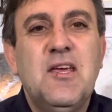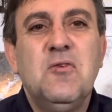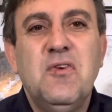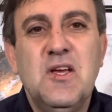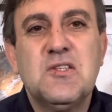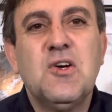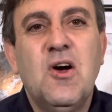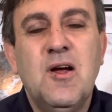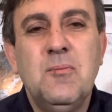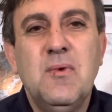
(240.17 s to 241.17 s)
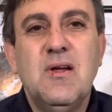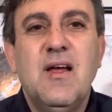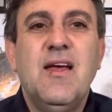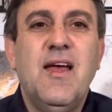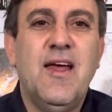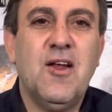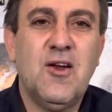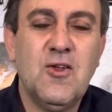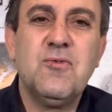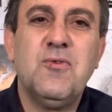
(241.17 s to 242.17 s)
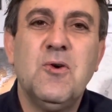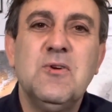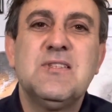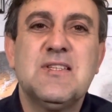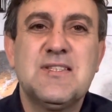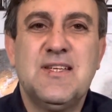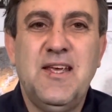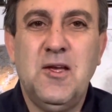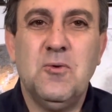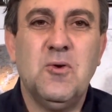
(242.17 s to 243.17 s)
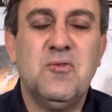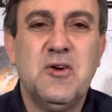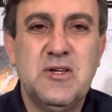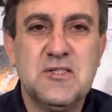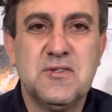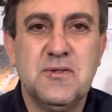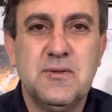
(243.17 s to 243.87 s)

you for your time, and I look forward to seeing you all very soon.